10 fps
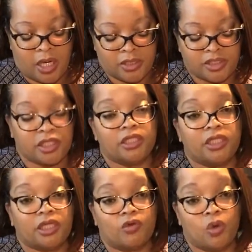seedling
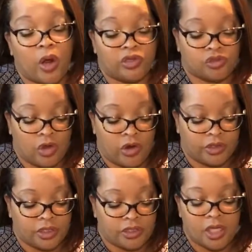that requires
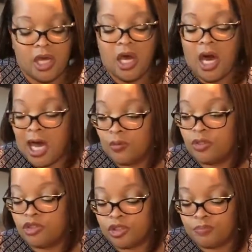darkness, I would
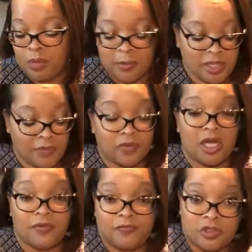just probably have
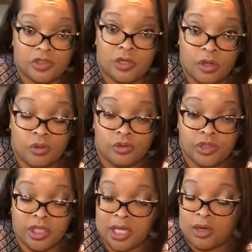left this closed
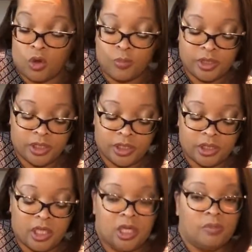and not opened it.
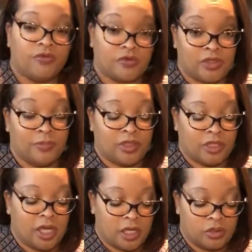But for something
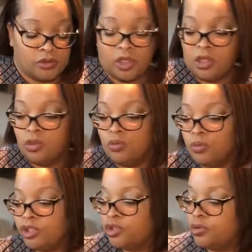else,
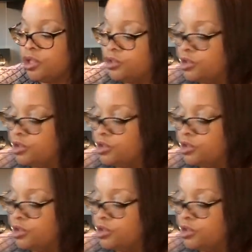what you could